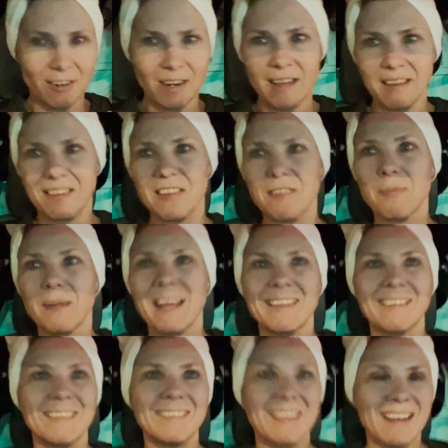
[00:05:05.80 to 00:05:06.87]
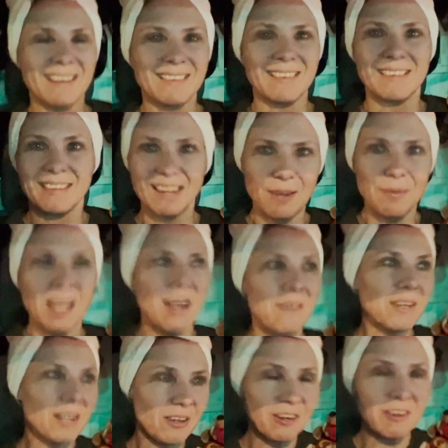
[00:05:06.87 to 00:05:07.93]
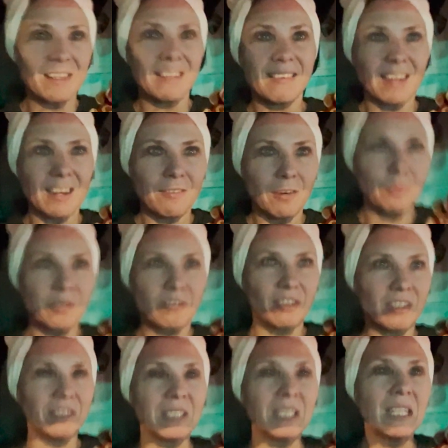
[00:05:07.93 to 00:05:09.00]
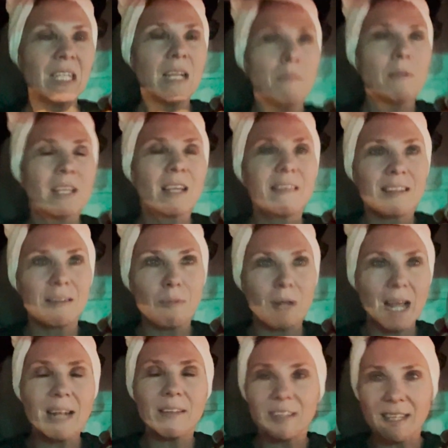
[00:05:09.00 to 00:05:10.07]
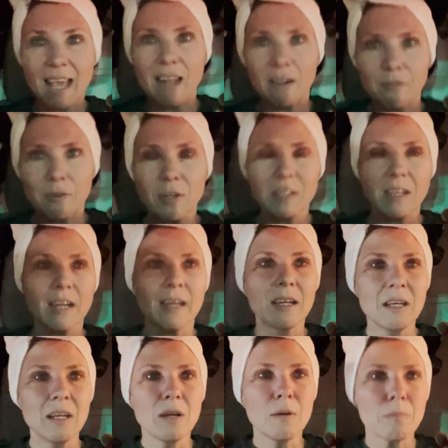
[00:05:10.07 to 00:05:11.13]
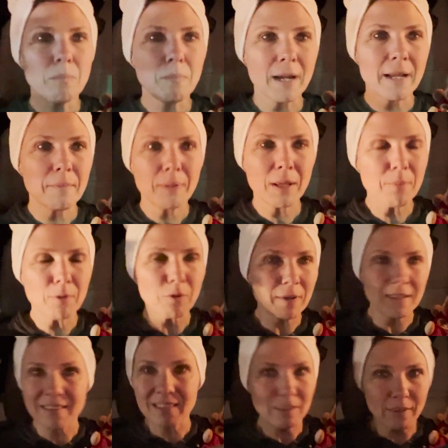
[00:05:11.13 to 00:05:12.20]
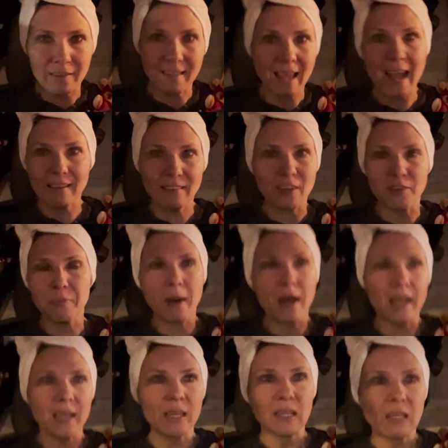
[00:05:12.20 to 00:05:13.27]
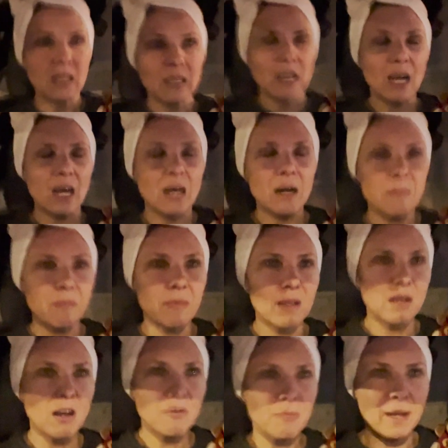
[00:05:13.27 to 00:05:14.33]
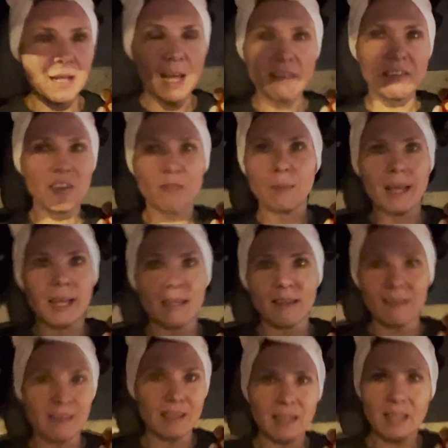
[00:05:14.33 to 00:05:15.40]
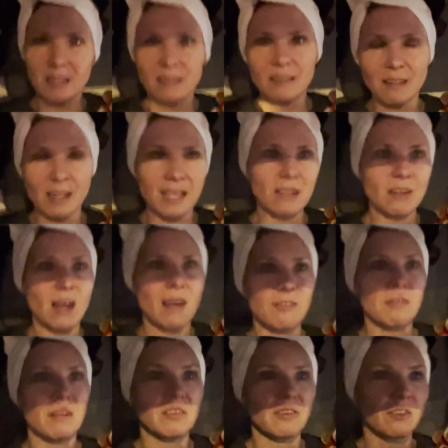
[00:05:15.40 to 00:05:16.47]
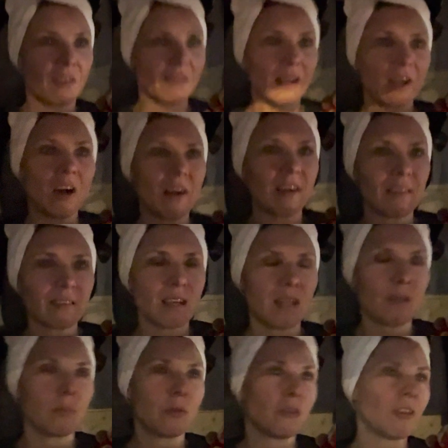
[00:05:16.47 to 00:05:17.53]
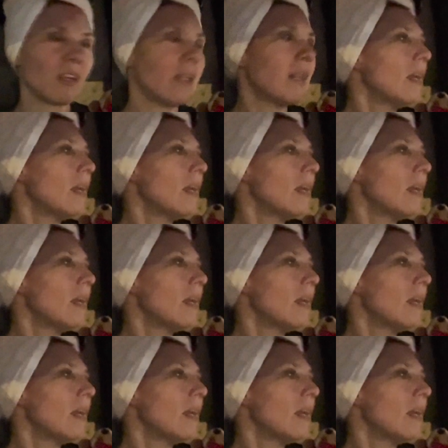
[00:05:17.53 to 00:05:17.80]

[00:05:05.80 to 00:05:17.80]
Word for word: license plates in Texas now we have it on our inside of our windshield because in, when I lived in California my people would always steal the tags off my um, off my license plate because then they can like not have to register their car it's kind of bullshit